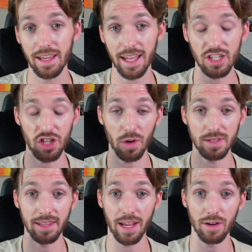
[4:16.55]
It shows
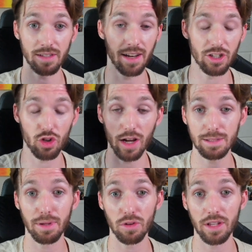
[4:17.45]
that there is a lot of
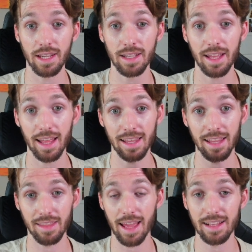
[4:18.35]
trust building,
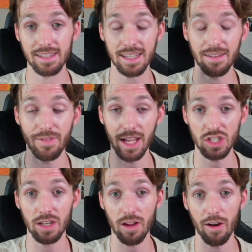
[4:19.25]
that they see the
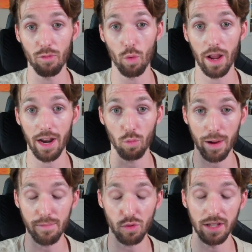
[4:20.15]
vision of where
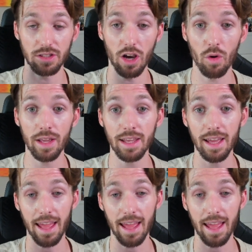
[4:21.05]
Web3 is going,